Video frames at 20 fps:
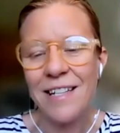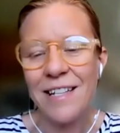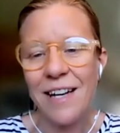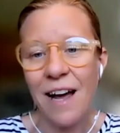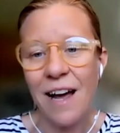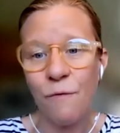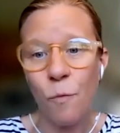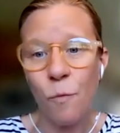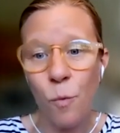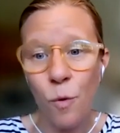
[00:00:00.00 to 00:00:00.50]
to
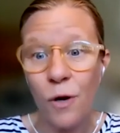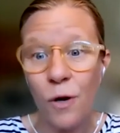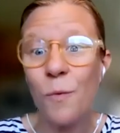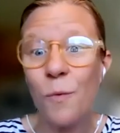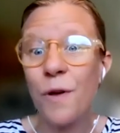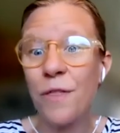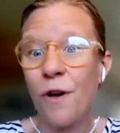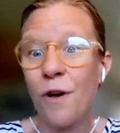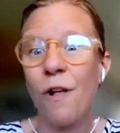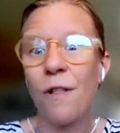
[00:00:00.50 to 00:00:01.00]
kind of work
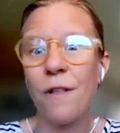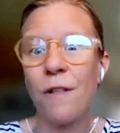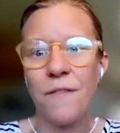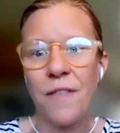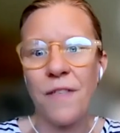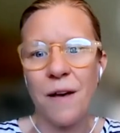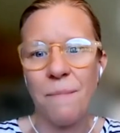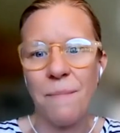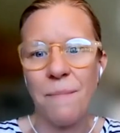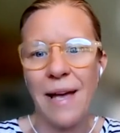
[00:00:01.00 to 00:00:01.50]
with all of
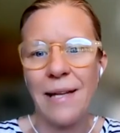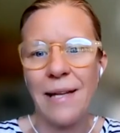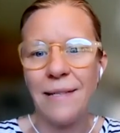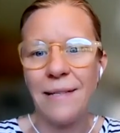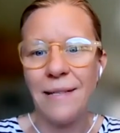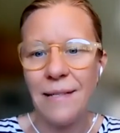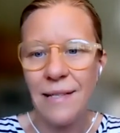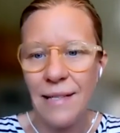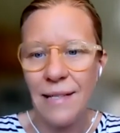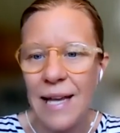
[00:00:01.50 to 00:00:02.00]
them and
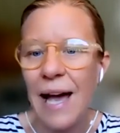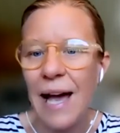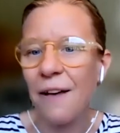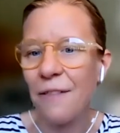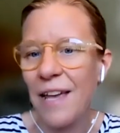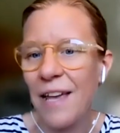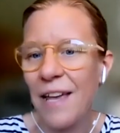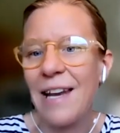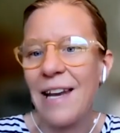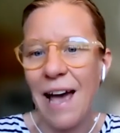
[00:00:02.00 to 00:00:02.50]
see how
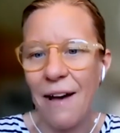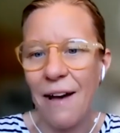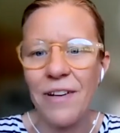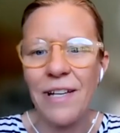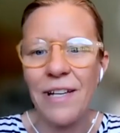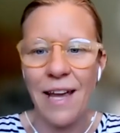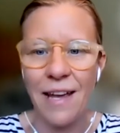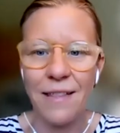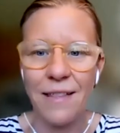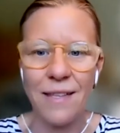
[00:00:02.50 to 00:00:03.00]
they
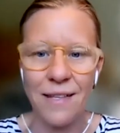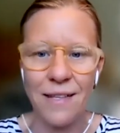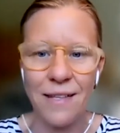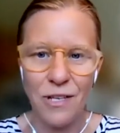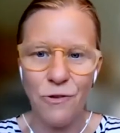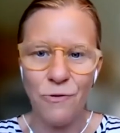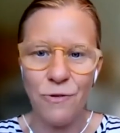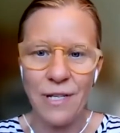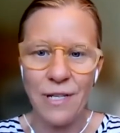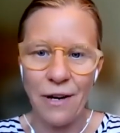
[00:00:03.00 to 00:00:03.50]
navigate this
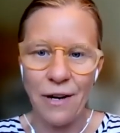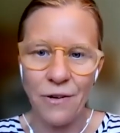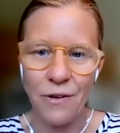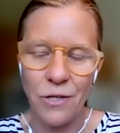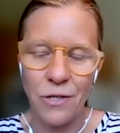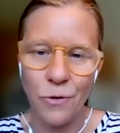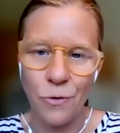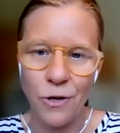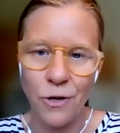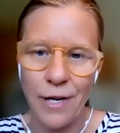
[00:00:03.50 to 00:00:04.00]
new
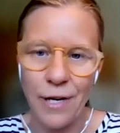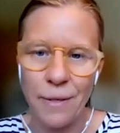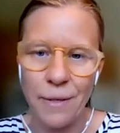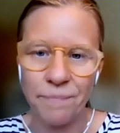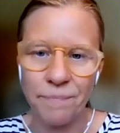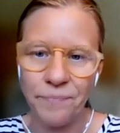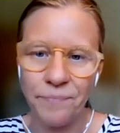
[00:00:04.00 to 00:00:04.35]
territory.